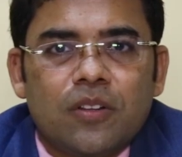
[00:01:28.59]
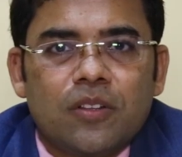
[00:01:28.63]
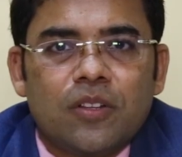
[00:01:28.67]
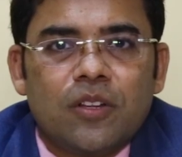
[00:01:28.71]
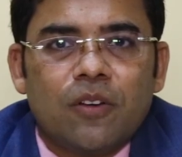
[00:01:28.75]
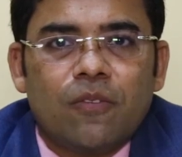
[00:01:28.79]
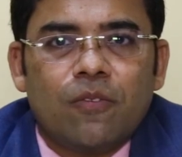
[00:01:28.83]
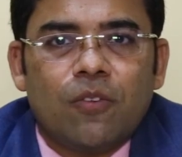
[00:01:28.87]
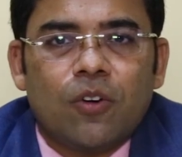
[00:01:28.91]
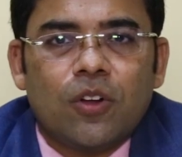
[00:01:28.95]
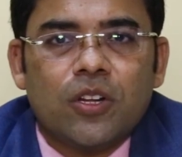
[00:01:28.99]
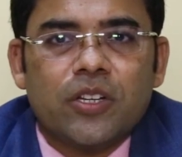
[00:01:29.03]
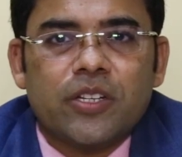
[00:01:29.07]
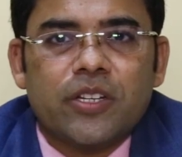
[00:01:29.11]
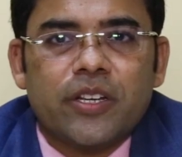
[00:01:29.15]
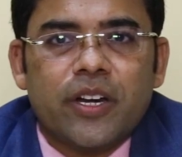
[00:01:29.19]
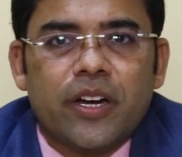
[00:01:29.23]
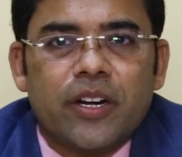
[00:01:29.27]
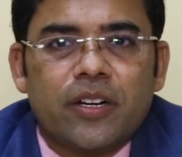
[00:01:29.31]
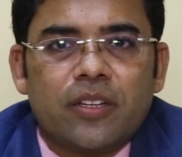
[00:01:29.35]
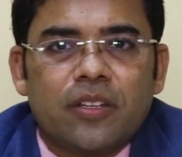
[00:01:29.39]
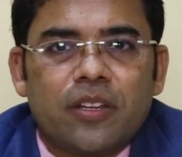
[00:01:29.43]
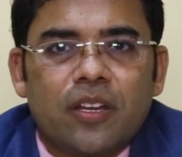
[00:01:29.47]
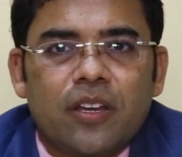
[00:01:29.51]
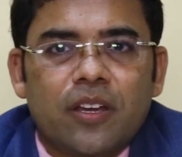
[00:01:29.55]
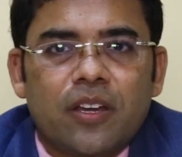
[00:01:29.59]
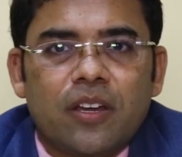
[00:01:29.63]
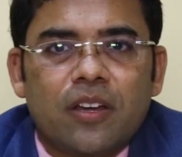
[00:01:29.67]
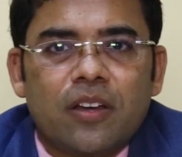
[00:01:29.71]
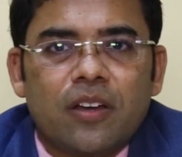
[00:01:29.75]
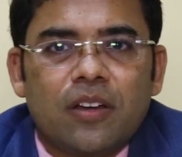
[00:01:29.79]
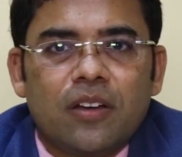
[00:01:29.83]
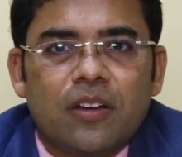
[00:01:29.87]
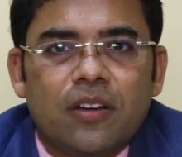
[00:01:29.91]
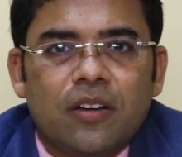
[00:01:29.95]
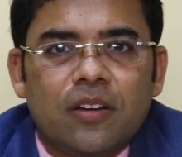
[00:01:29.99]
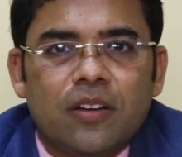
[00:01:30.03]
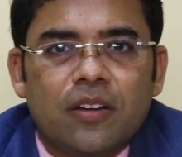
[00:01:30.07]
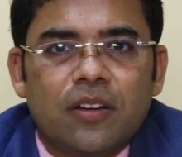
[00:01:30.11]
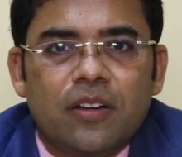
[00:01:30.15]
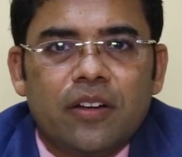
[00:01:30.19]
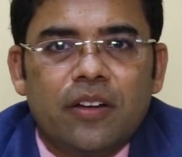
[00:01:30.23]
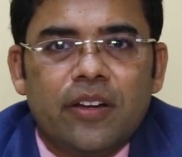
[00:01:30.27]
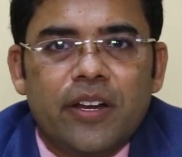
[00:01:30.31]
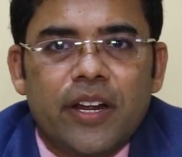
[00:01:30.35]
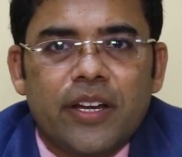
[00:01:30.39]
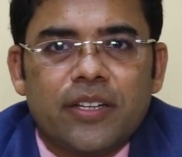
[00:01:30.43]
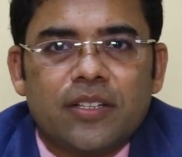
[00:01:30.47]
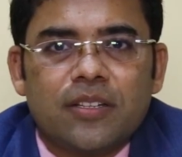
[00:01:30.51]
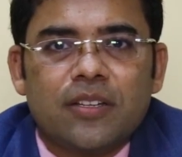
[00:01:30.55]
the walls get thick,
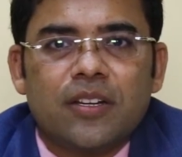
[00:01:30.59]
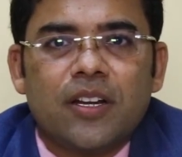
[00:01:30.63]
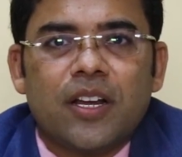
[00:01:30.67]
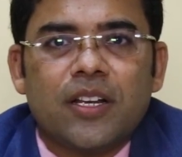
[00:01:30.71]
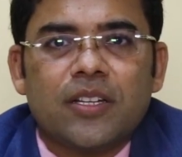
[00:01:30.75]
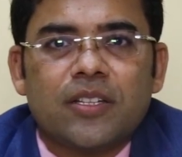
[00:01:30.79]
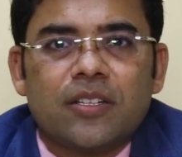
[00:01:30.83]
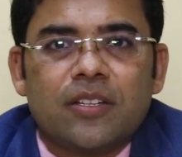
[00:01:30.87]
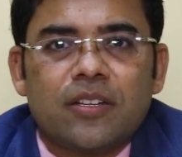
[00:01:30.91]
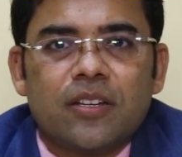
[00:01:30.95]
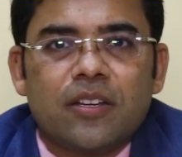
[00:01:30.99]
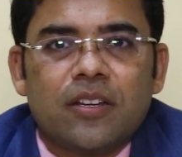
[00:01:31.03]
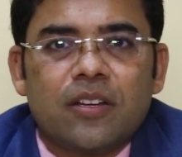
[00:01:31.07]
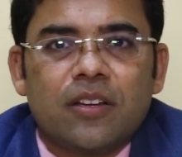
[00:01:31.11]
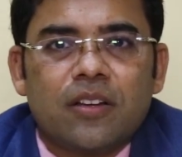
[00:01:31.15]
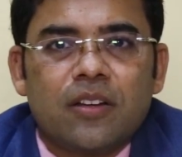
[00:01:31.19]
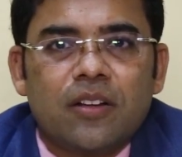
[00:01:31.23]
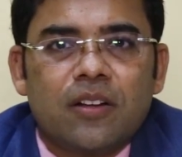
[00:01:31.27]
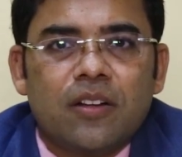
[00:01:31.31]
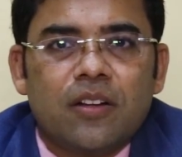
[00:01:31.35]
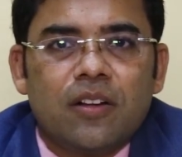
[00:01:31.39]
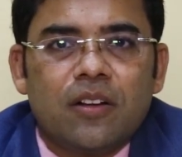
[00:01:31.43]
less elastic,